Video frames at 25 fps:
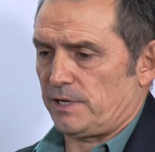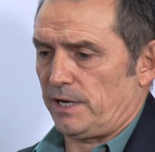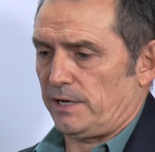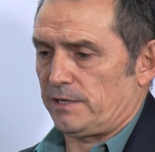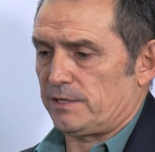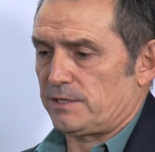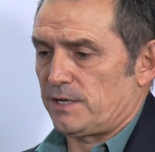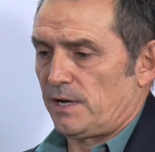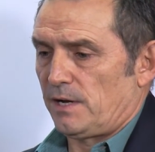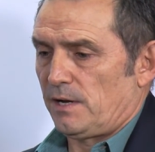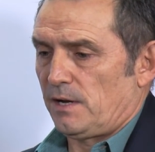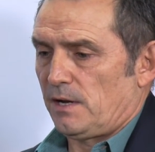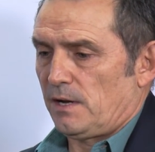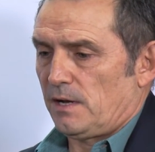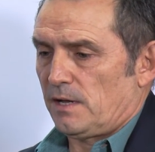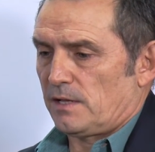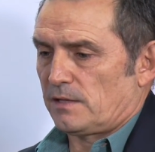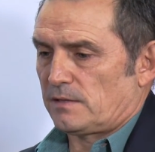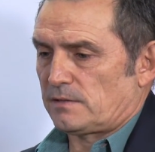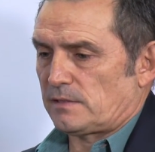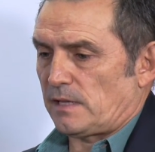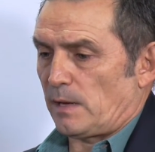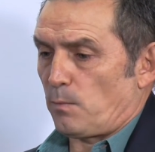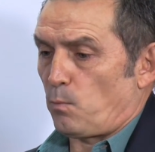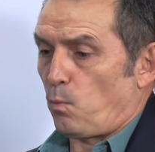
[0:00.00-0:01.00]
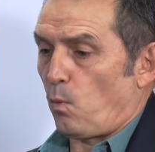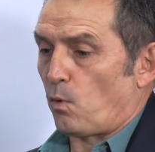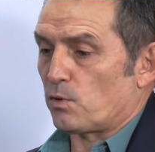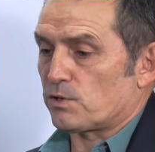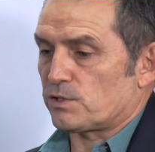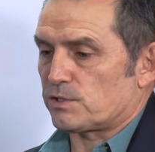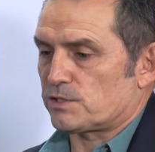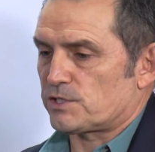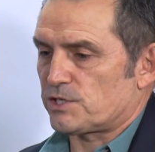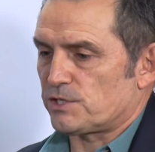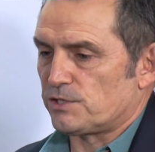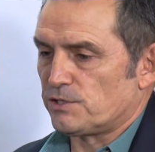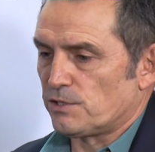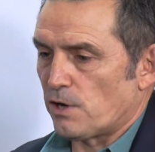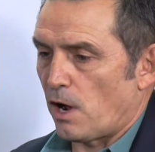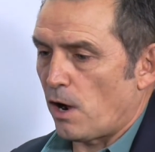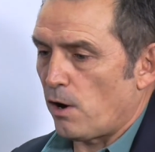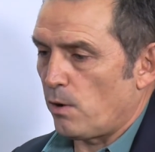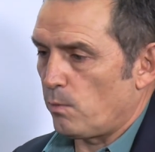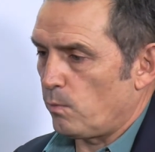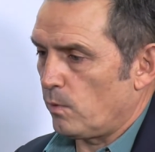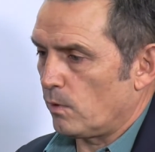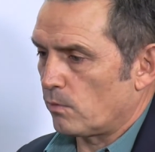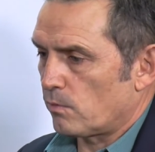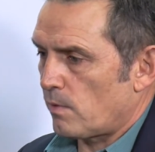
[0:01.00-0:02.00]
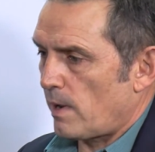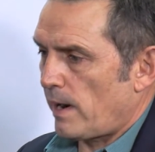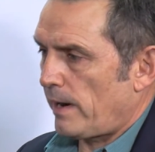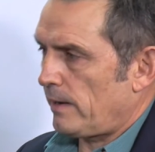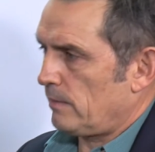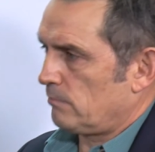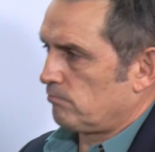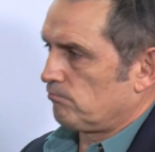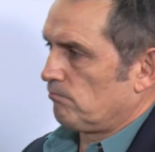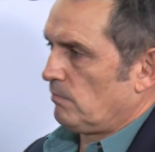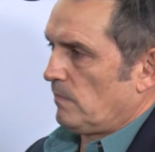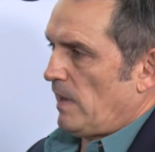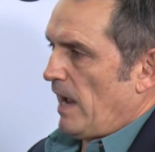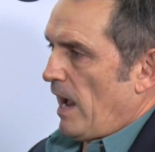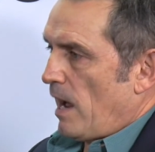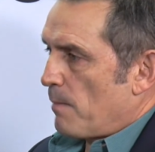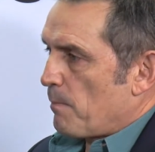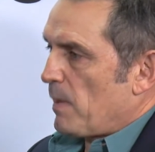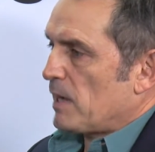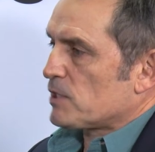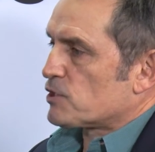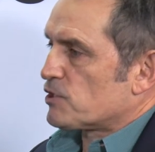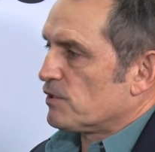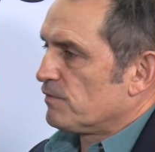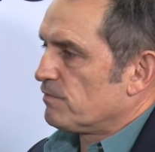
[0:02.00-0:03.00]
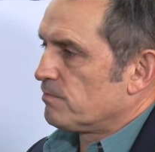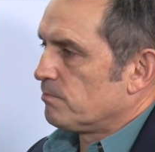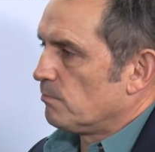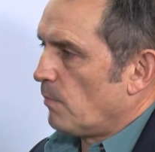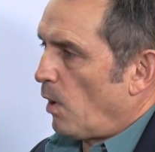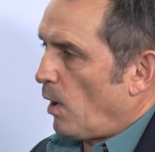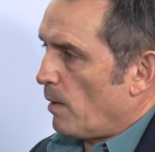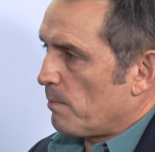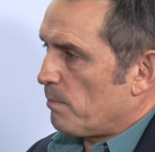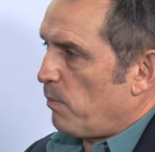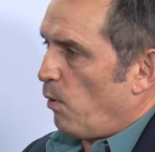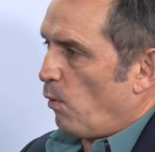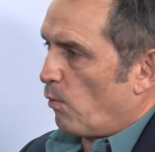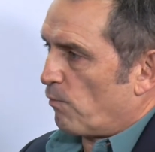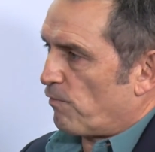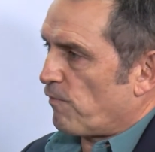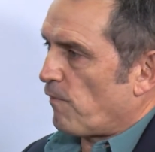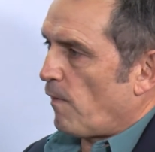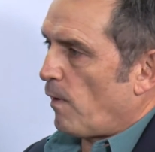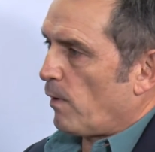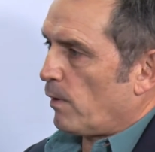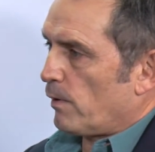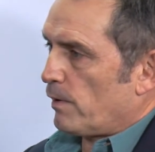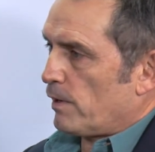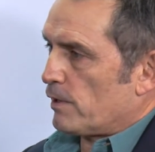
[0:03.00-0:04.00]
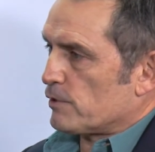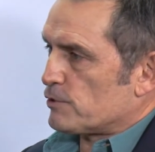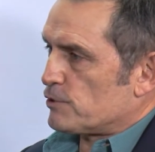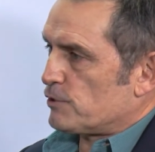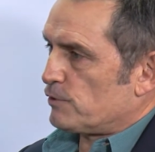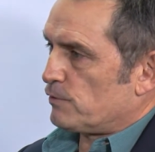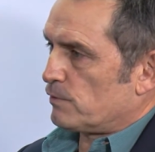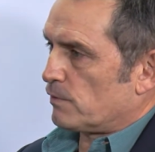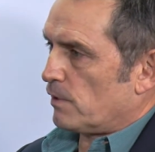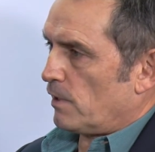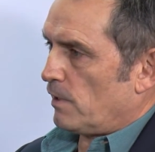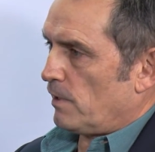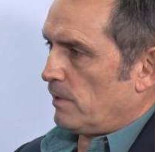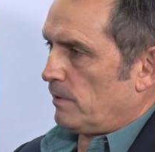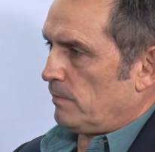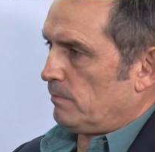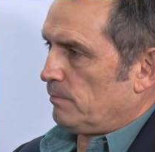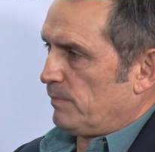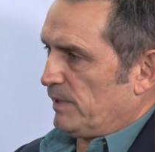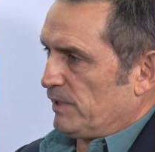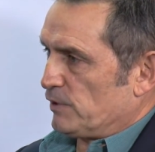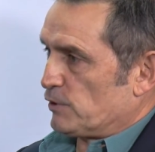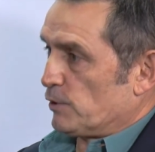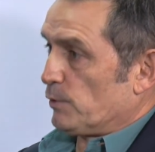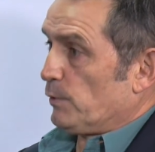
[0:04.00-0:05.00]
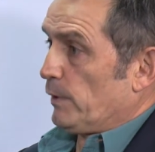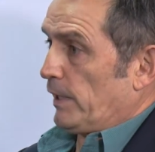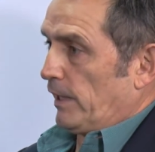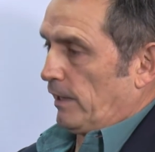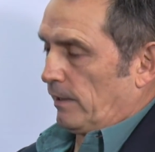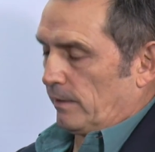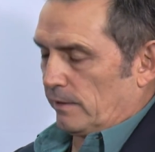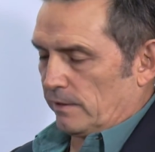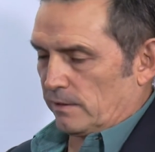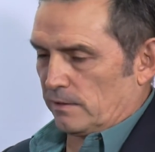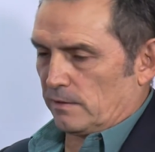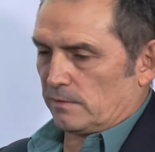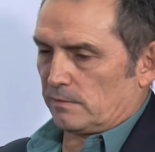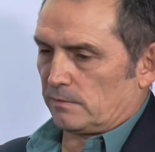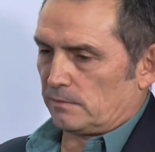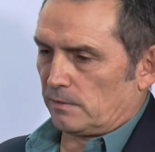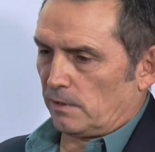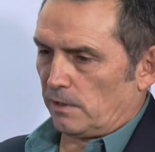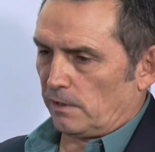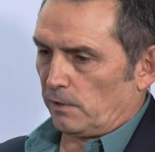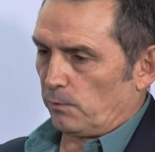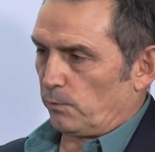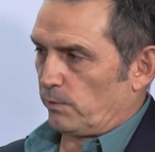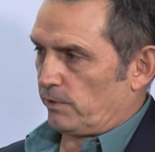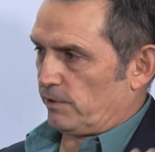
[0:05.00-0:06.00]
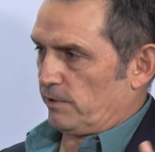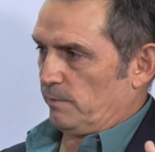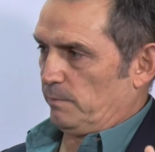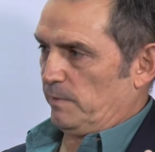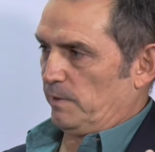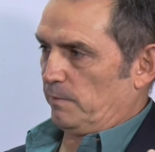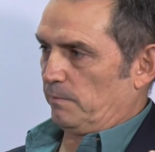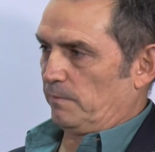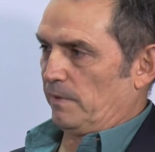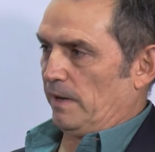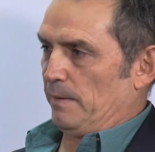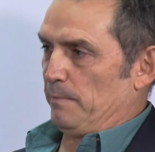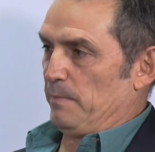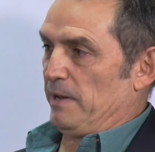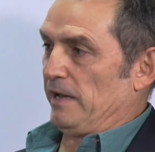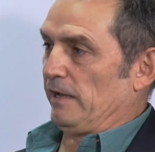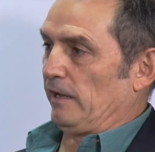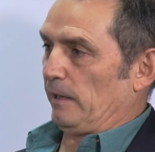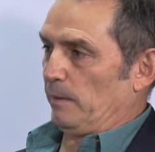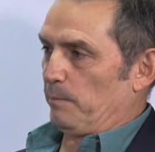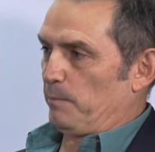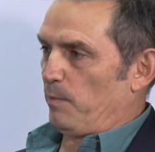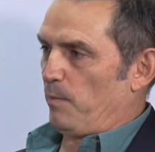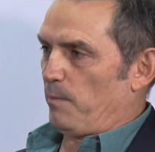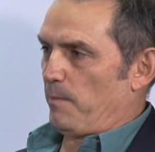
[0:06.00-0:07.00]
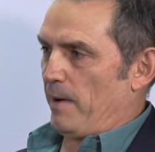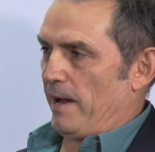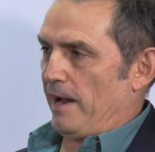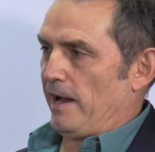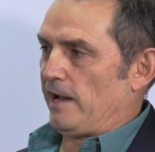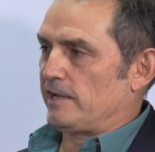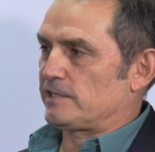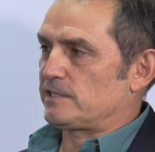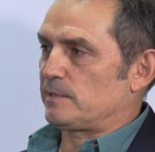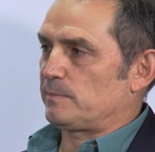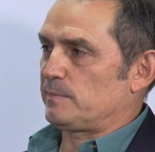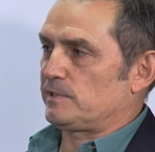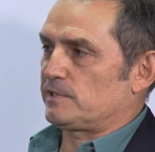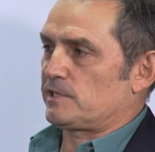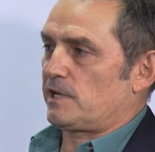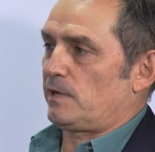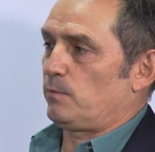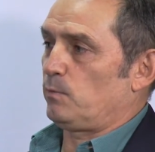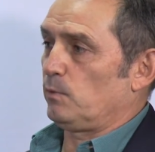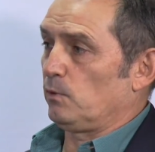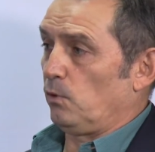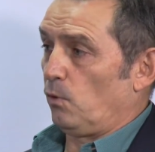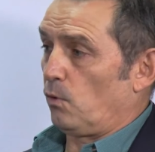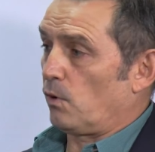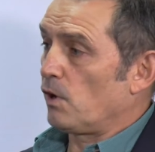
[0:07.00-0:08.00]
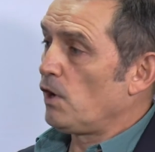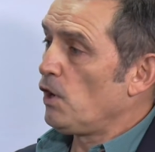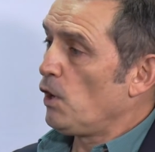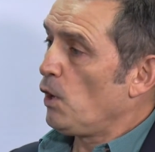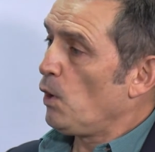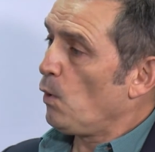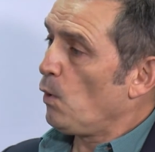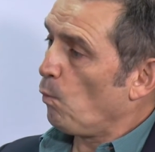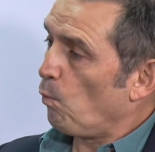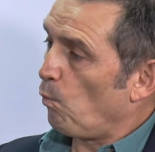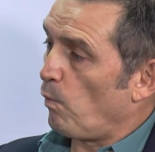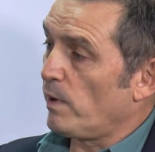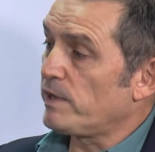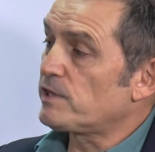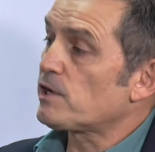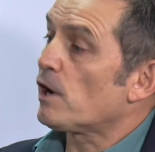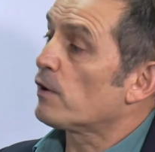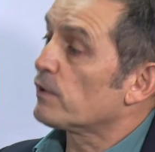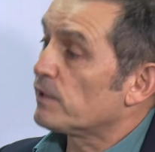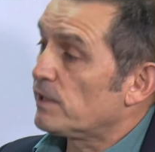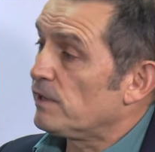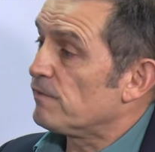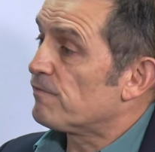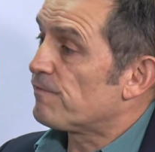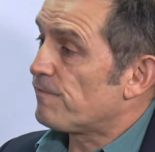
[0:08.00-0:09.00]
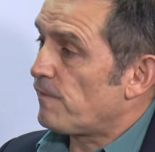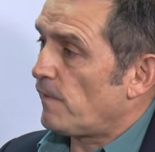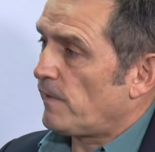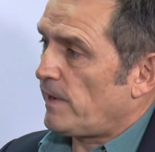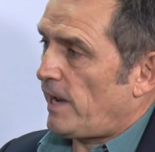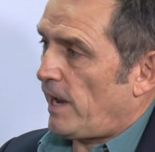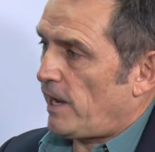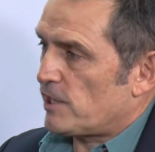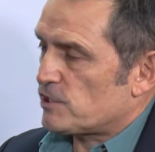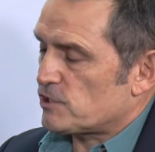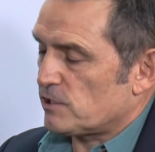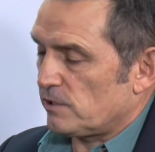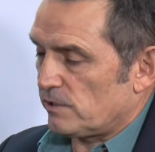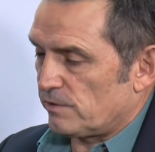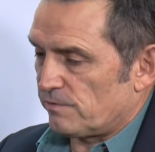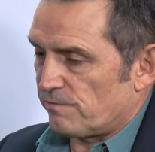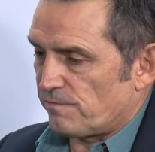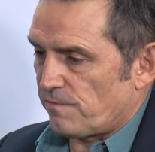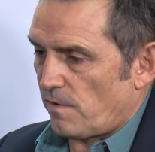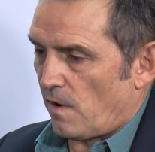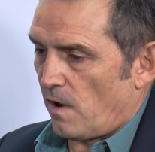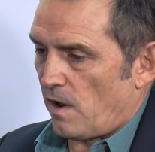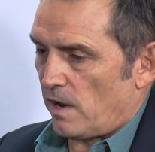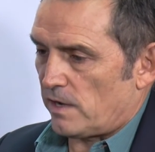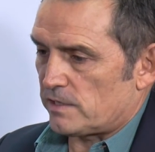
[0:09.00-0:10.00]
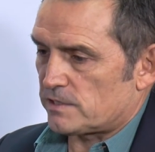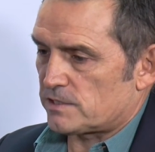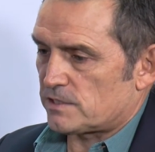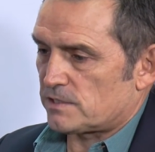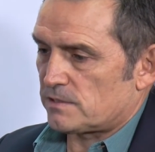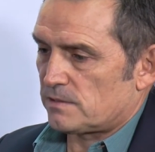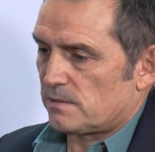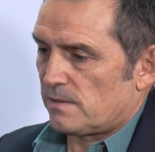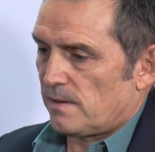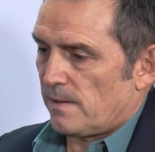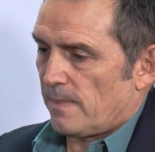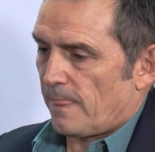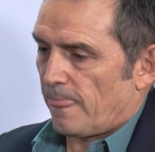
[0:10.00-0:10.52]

And they want to know, well, Ray, how much of my portfolio should I be doing? And I, I, look at them and immediately put my hands up and say, well, look, we don't give financial advice.